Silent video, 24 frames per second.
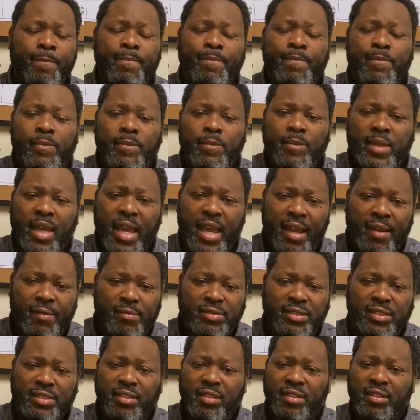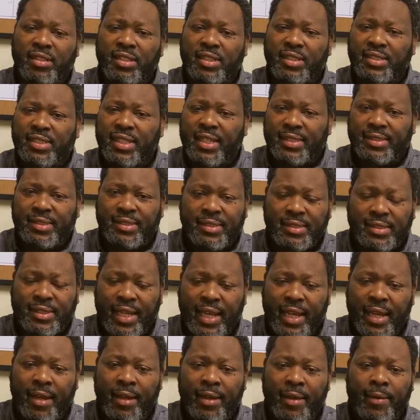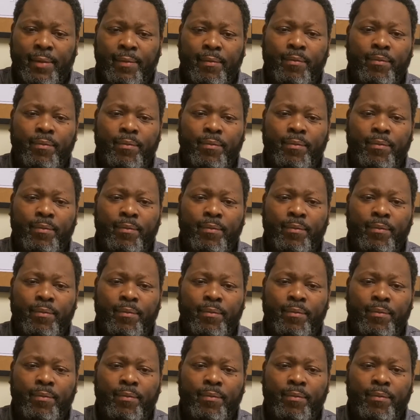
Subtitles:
that have stood the test of time,